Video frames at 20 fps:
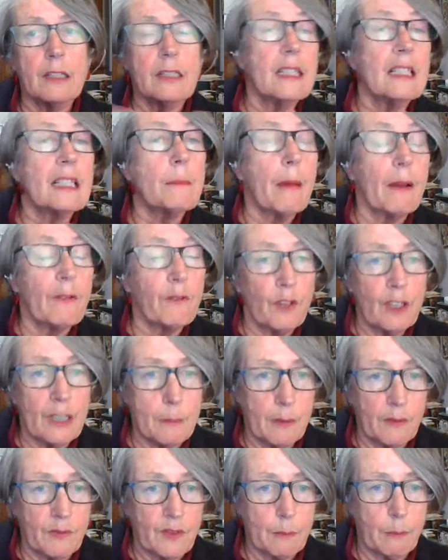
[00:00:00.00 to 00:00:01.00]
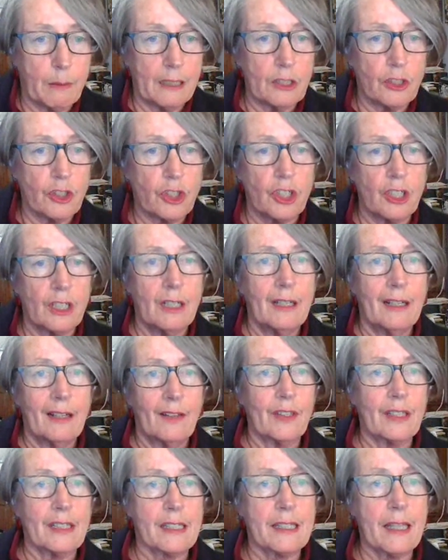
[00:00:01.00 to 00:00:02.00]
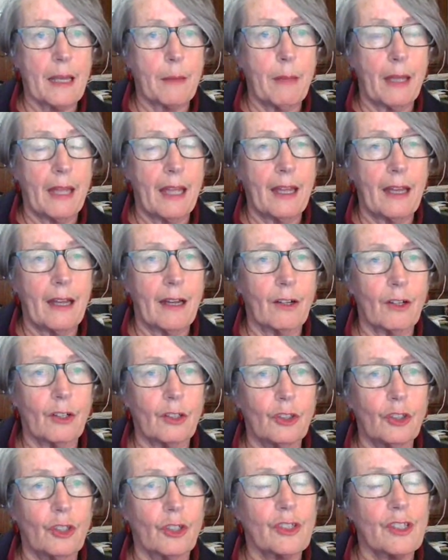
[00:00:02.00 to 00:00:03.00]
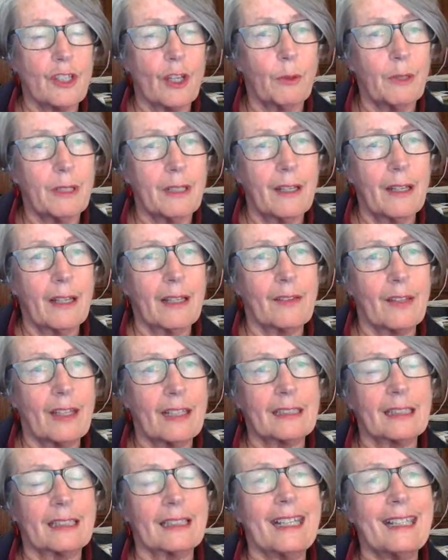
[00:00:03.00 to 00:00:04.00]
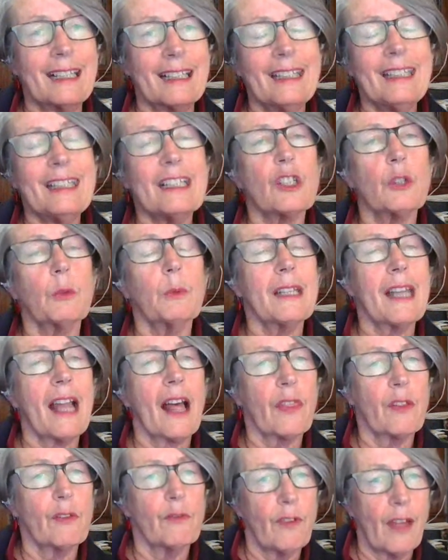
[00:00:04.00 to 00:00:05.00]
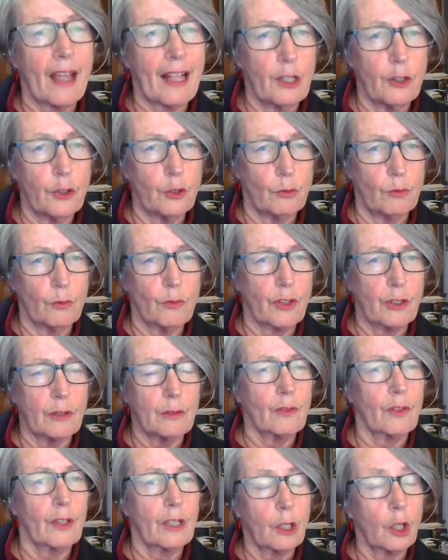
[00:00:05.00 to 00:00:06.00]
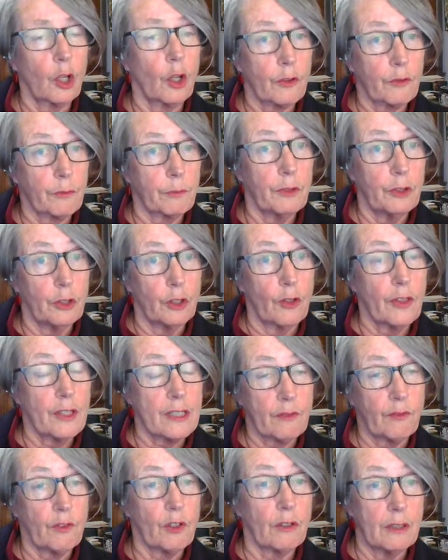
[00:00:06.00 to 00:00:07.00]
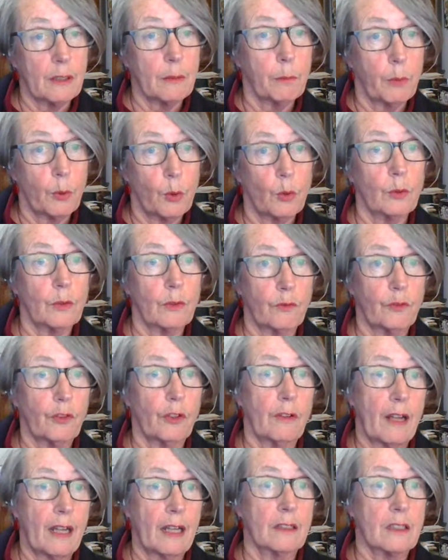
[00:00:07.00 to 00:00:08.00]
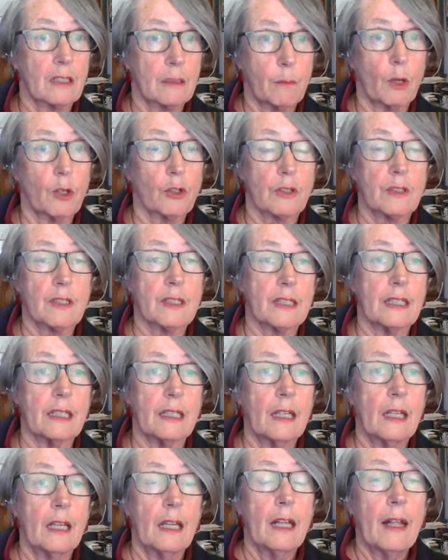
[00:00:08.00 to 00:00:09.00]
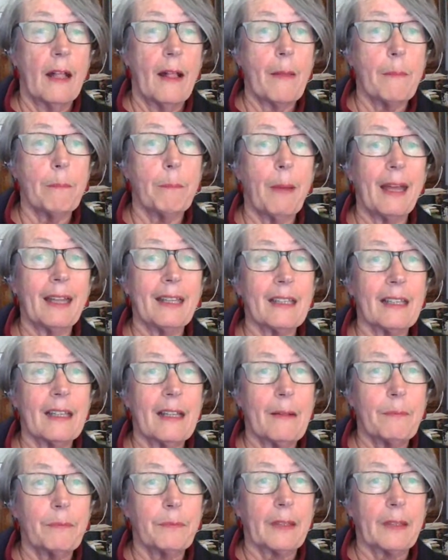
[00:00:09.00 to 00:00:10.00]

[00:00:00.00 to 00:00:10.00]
ideas about freedom of speech, that somehow, so it linked to another value that a lot of, that's very important for our democracy. But